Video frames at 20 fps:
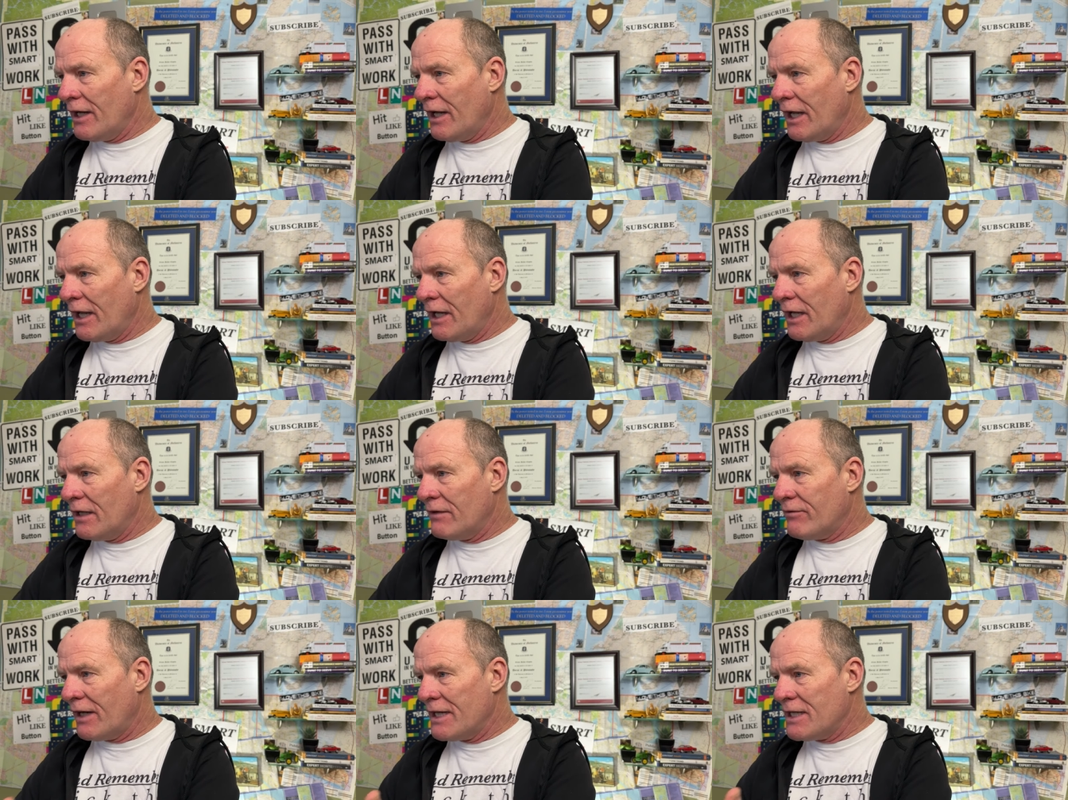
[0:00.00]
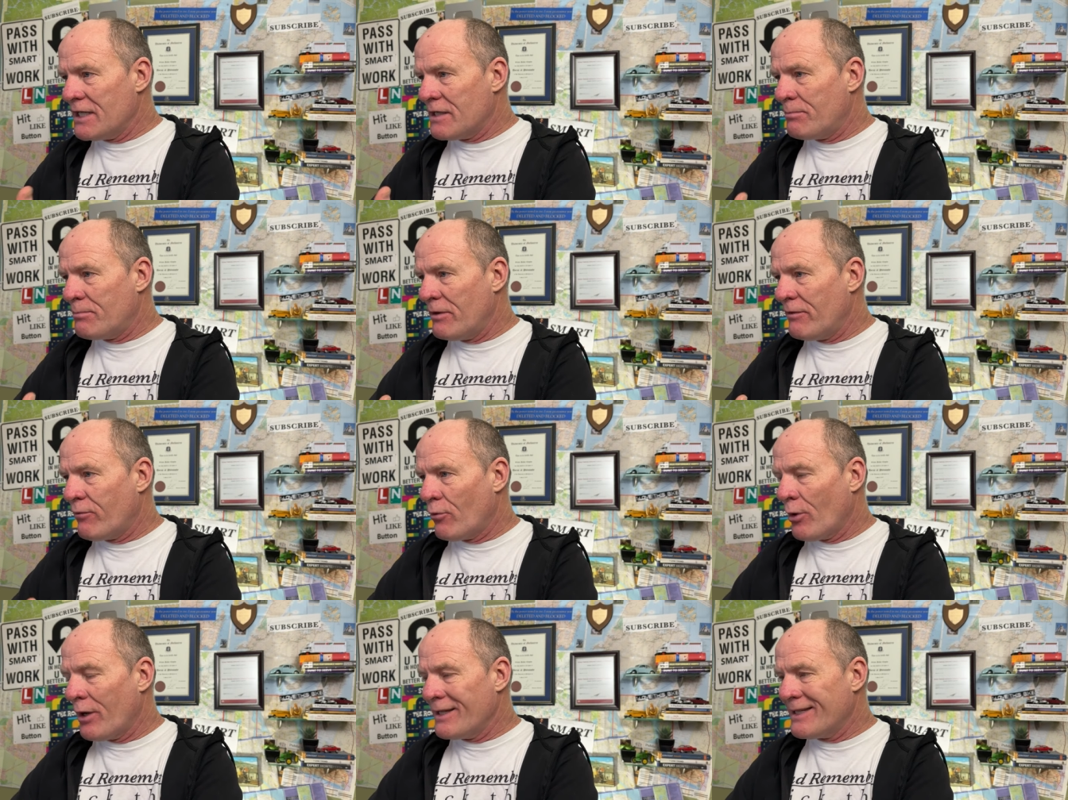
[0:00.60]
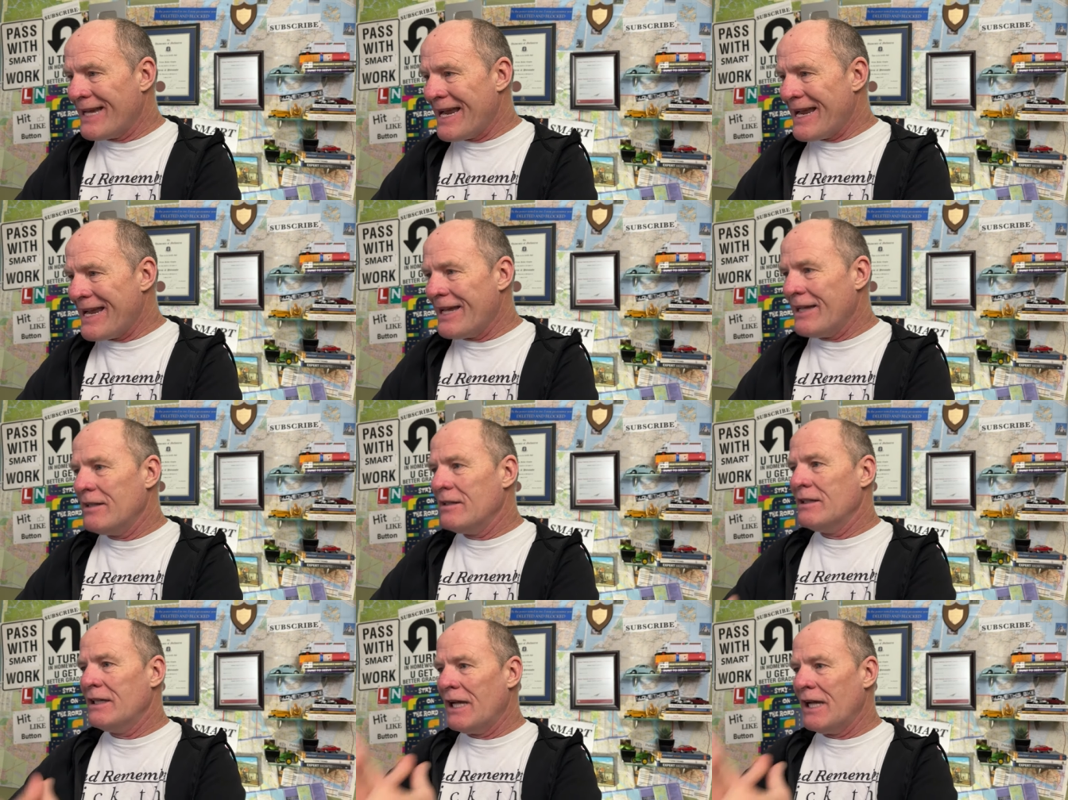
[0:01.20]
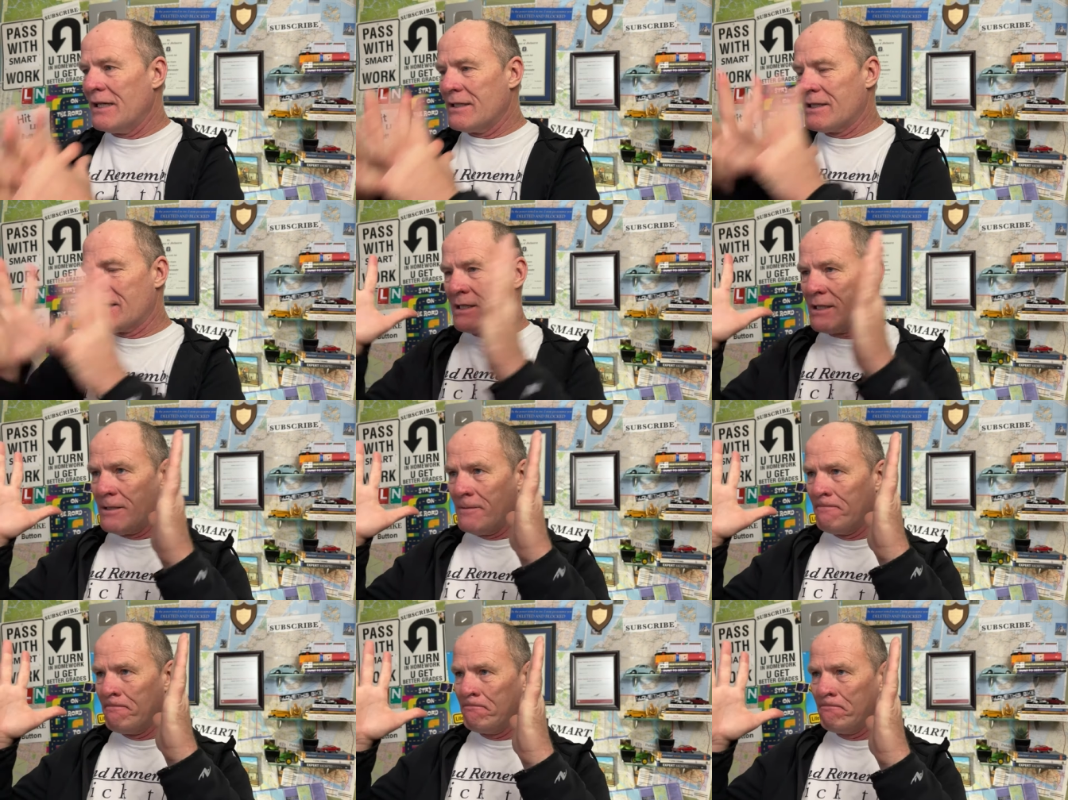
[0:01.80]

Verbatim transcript: Any advice before I take it? Yes.